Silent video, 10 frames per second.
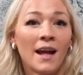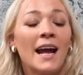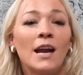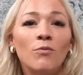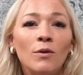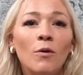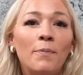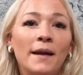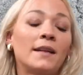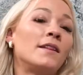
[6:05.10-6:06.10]
And we will
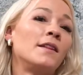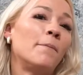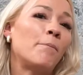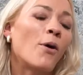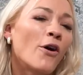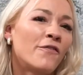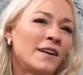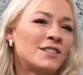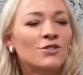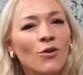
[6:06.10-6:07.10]
pick the
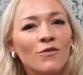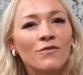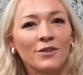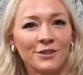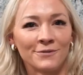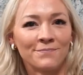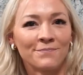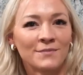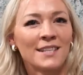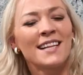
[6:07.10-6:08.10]
perfect stone for you.
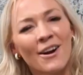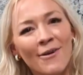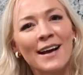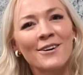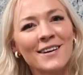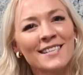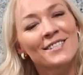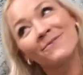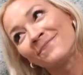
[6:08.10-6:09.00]
Is that right, Ernest?